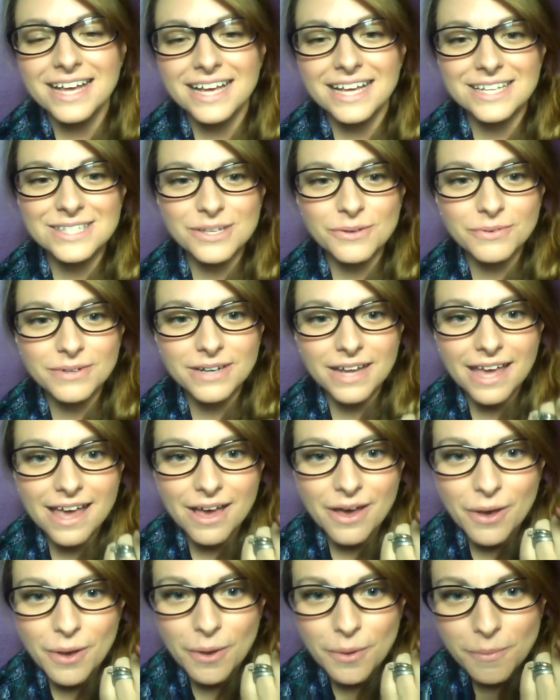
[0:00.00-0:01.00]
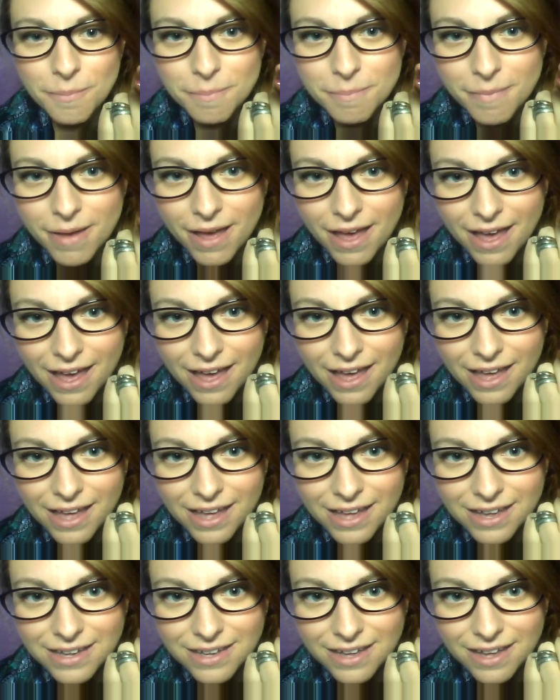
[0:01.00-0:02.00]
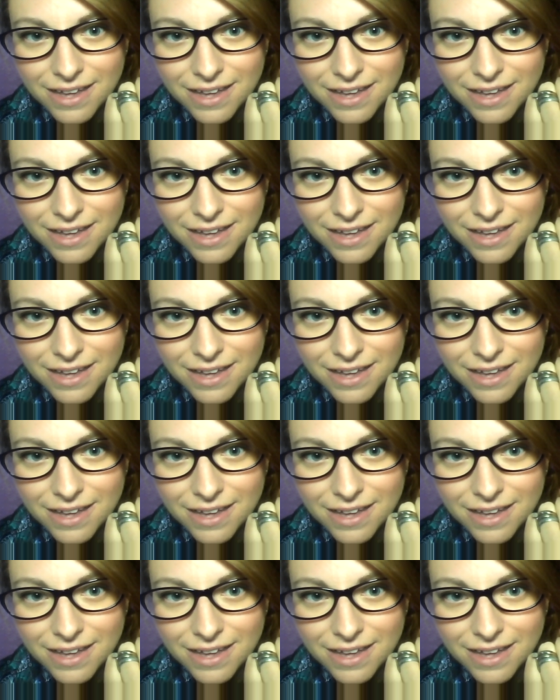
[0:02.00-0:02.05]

And so now my,